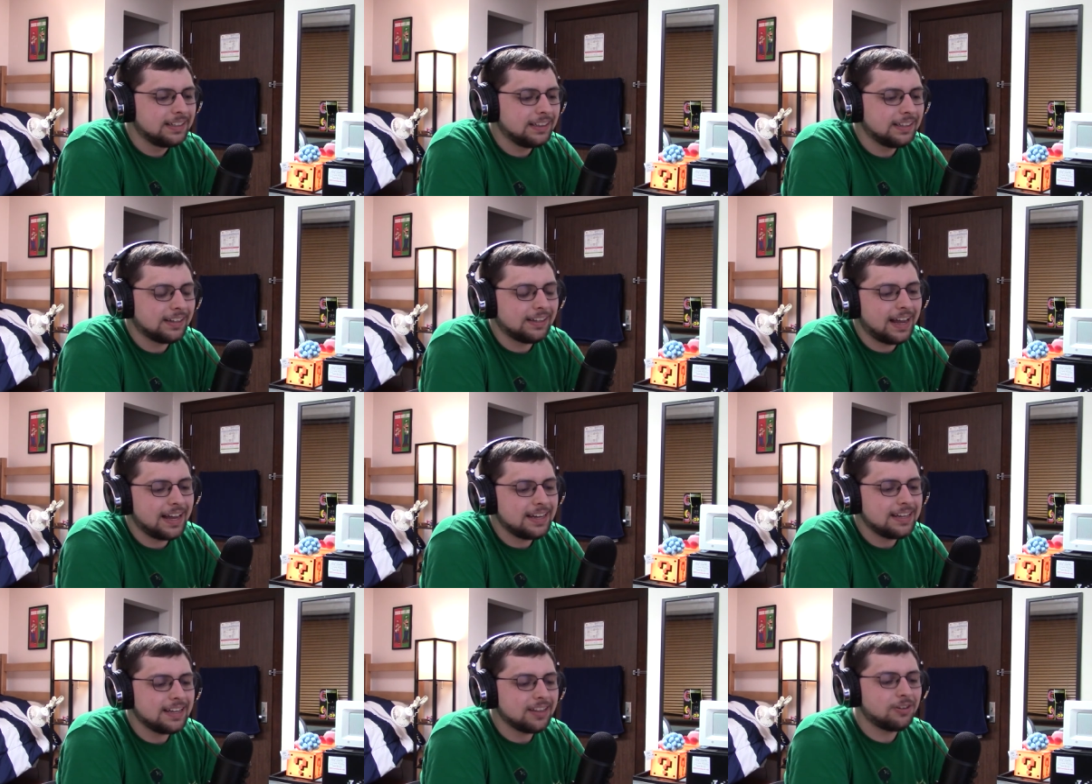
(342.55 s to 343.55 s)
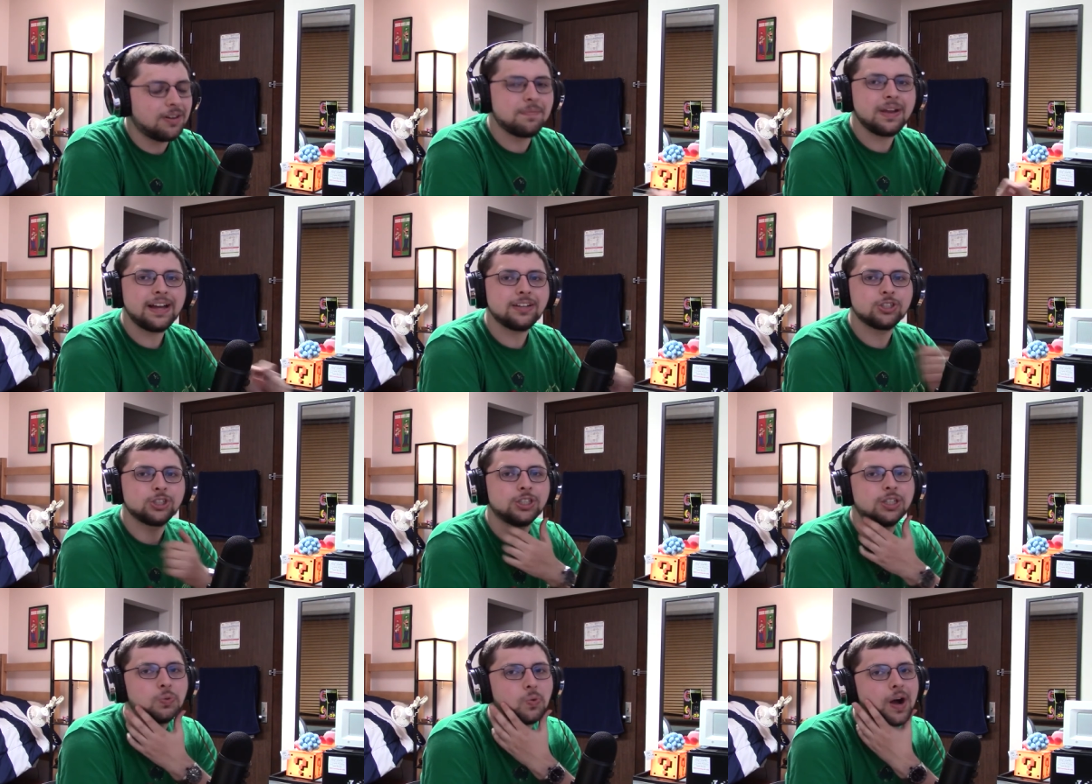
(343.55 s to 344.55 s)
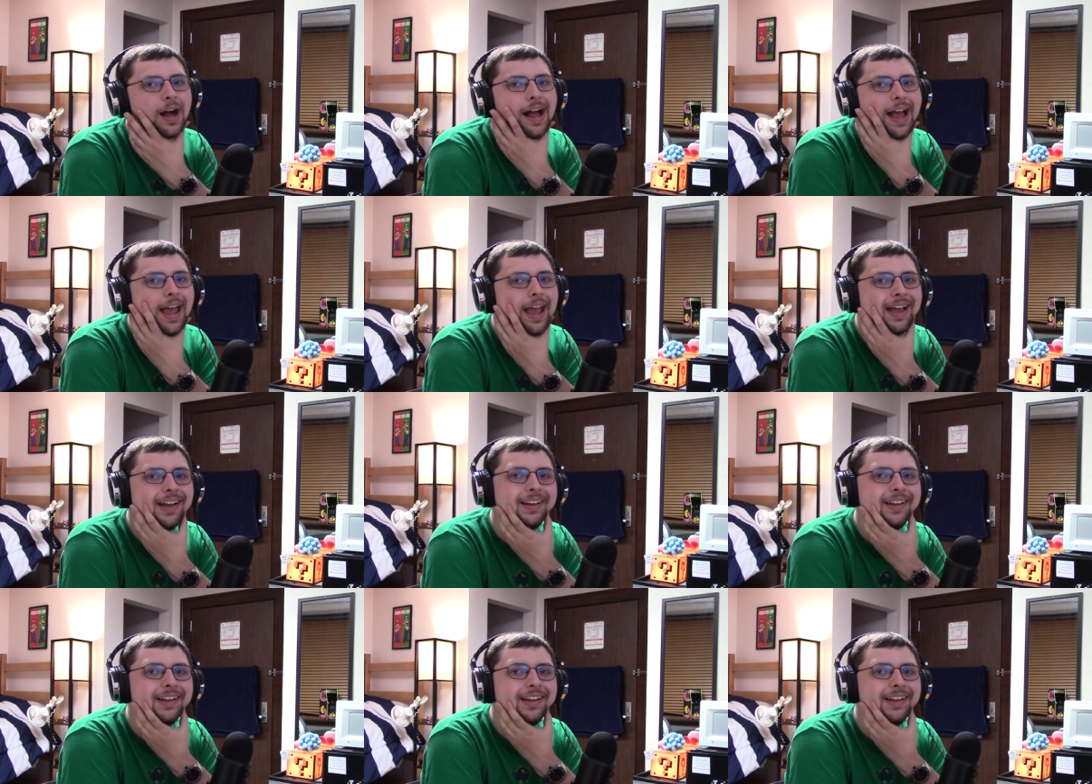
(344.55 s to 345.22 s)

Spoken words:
little idea, though I'm not sure why